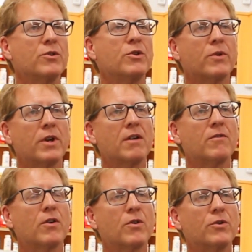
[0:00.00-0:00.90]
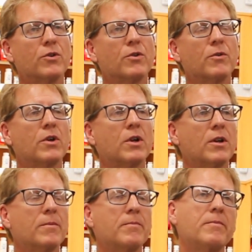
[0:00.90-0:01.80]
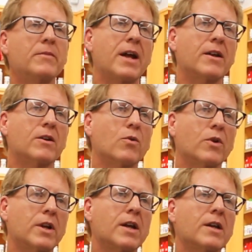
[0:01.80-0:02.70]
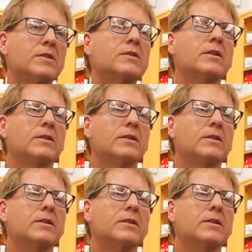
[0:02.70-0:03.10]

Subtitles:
You want to have all your data organized.